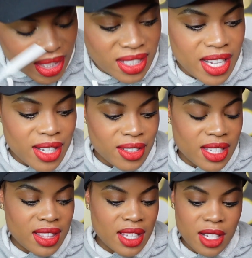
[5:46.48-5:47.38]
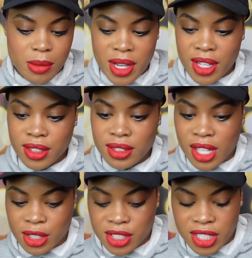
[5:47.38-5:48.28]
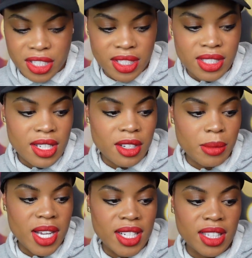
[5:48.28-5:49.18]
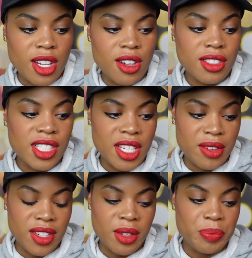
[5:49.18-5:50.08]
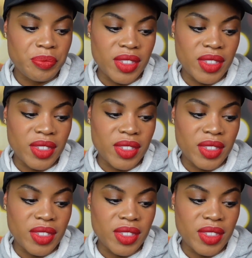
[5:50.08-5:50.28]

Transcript: now the thing about lost cherry let's talk about it longevity